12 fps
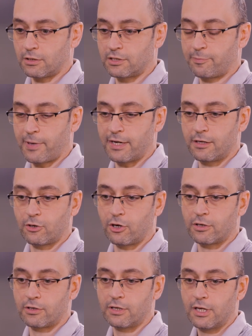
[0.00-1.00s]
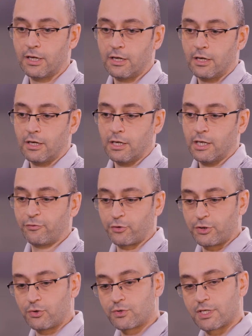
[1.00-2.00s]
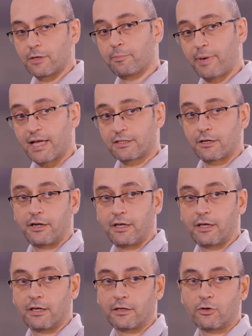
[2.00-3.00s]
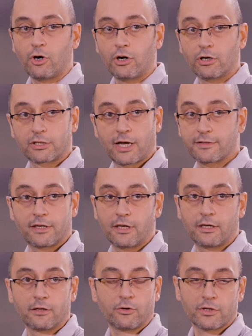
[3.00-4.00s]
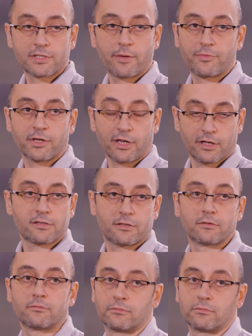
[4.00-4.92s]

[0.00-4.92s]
depending on if we're using patterning or cutting or something else.